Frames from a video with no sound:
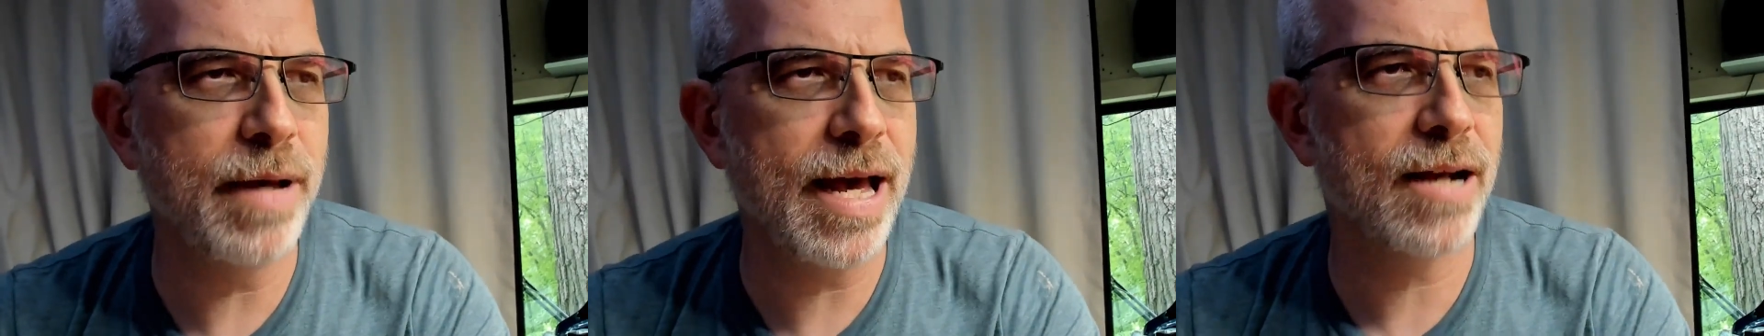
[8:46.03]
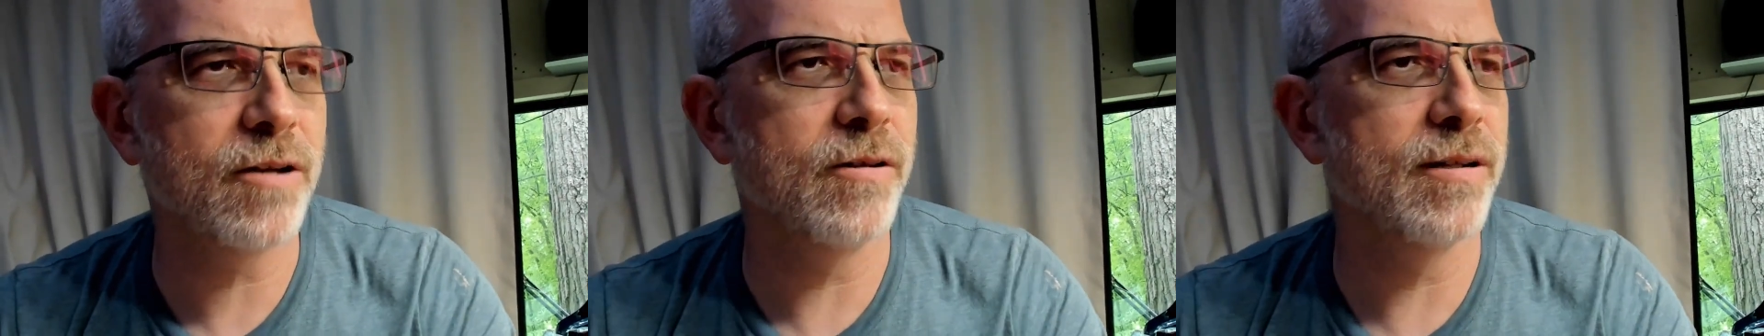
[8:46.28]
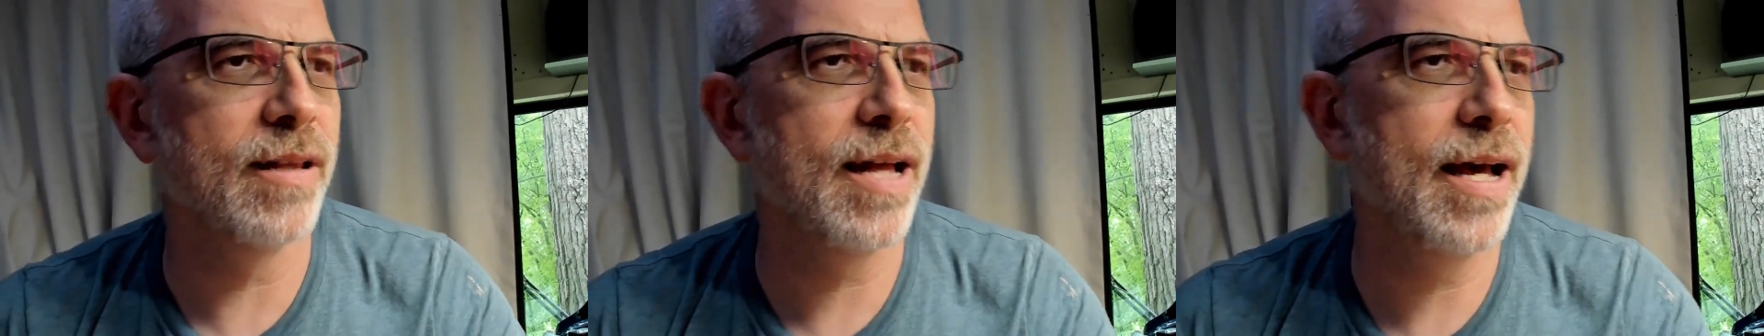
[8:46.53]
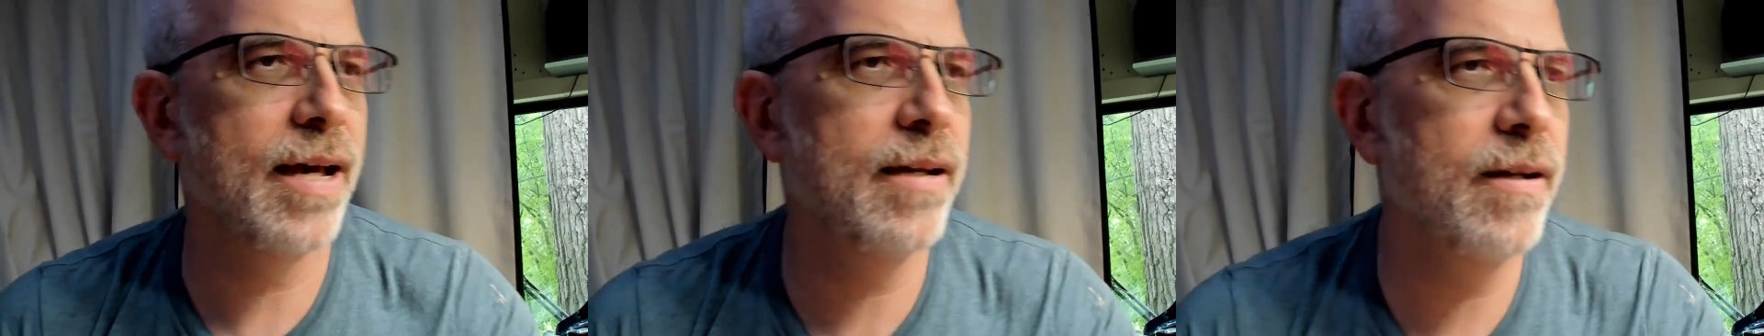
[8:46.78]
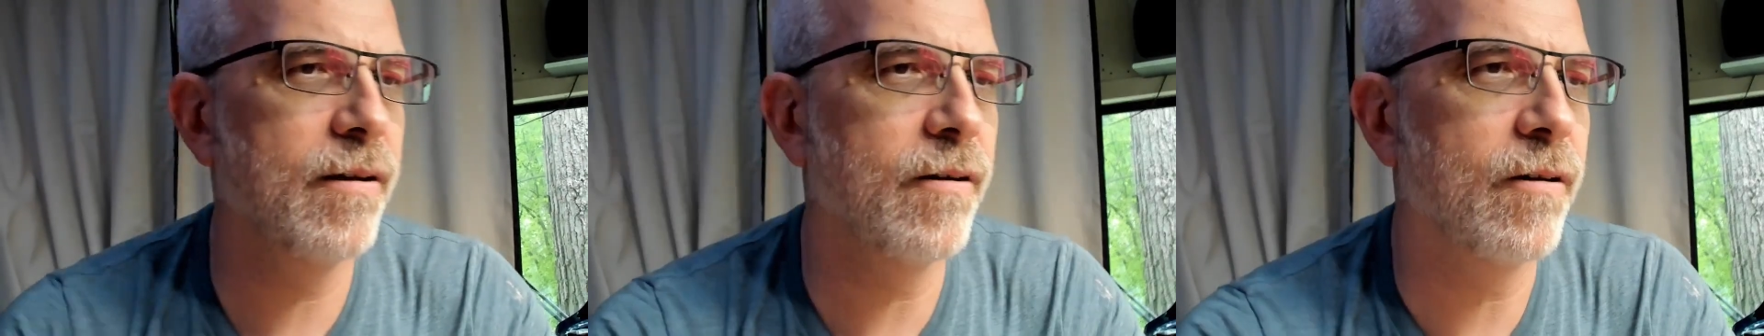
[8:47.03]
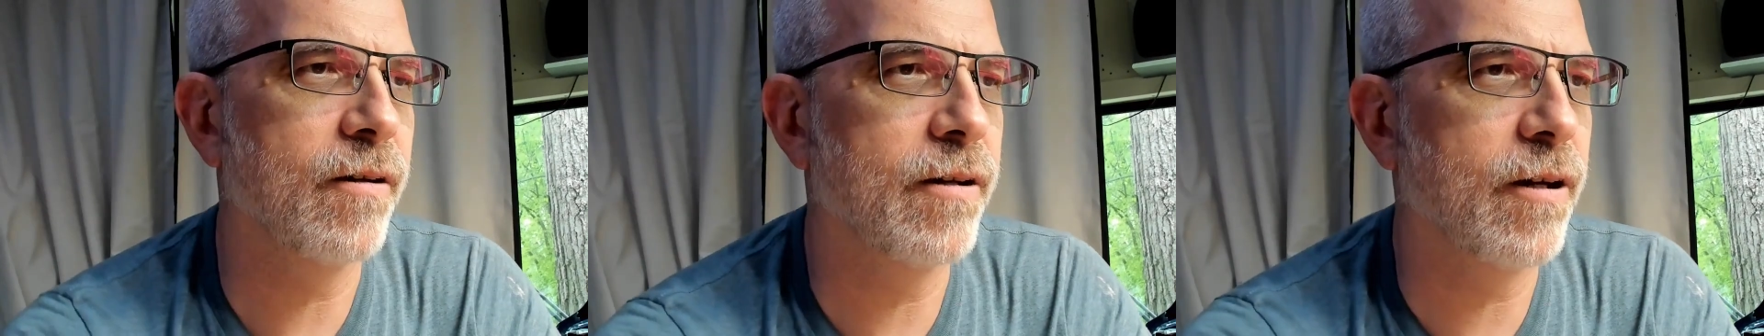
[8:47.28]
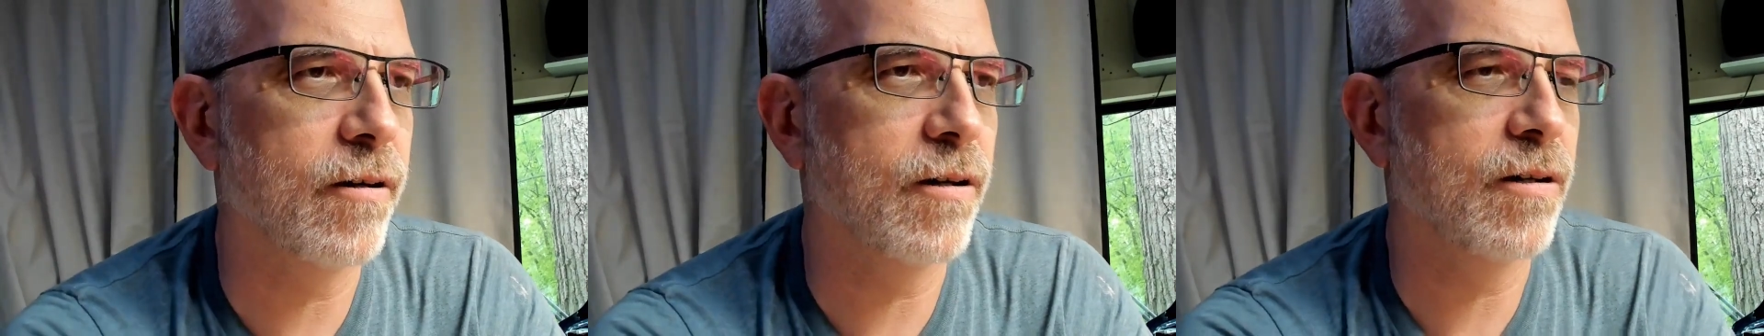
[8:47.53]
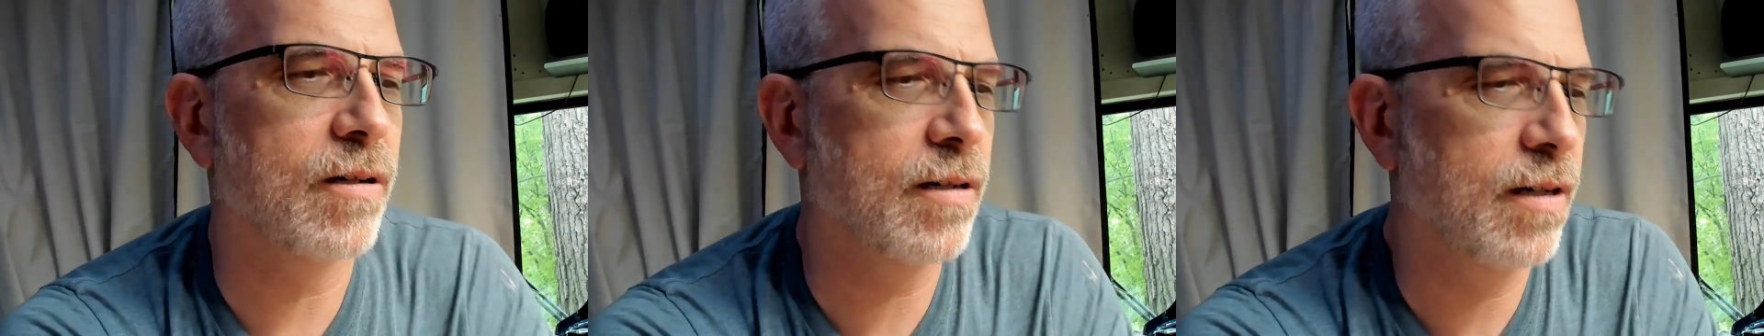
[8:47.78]
back online on
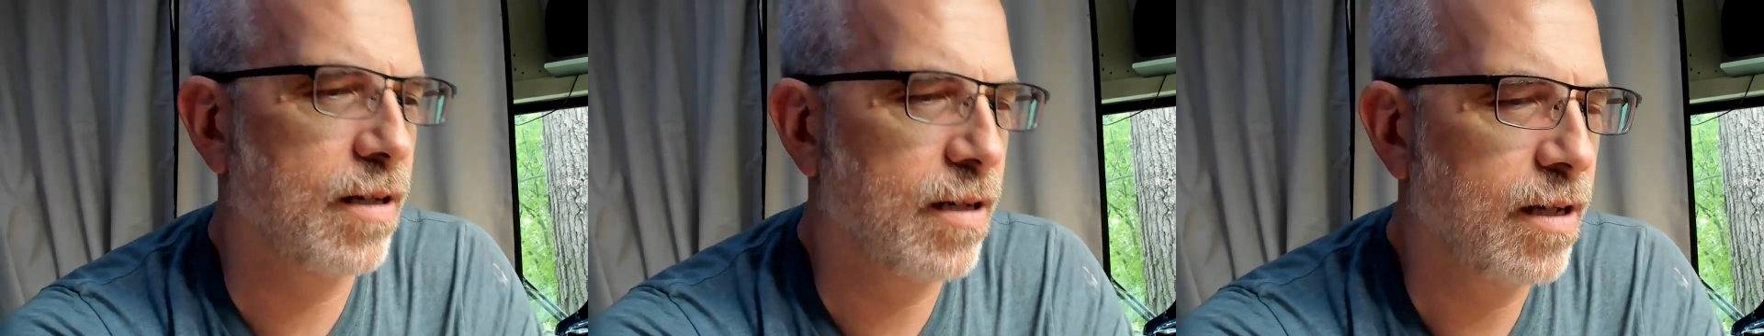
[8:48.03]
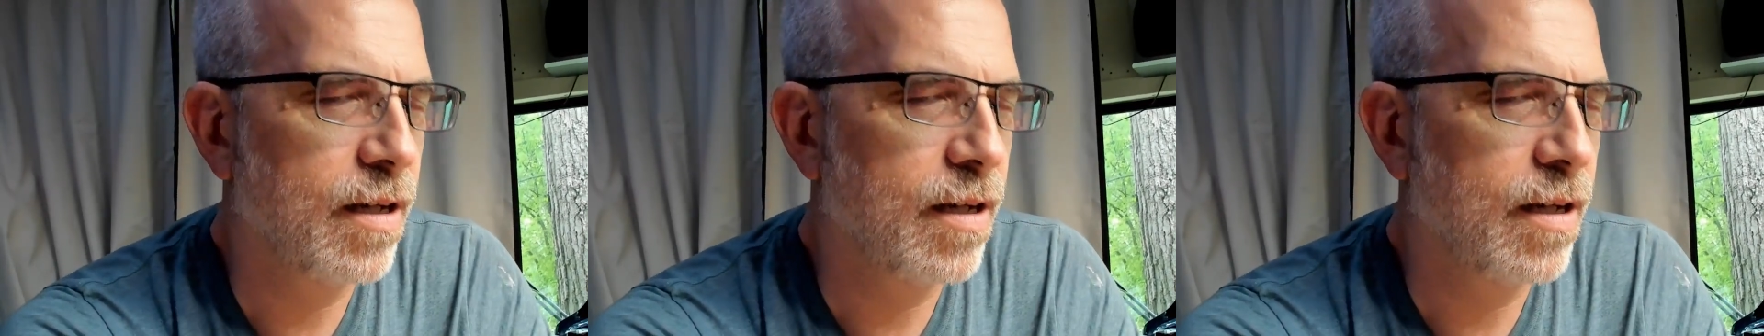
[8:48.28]
our